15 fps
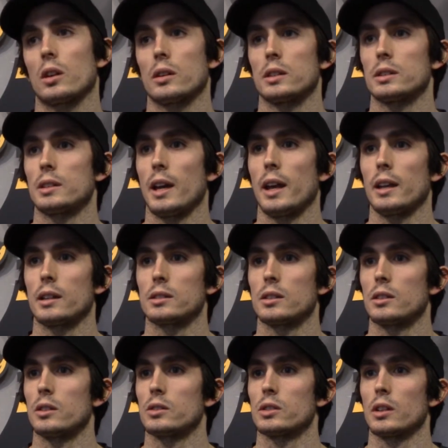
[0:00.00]
at the standings and
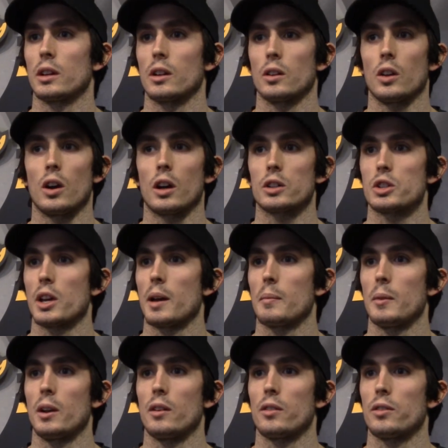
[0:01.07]
there's a logjam
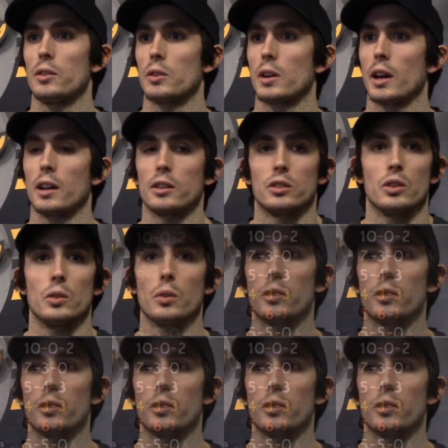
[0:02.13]
there through kind of two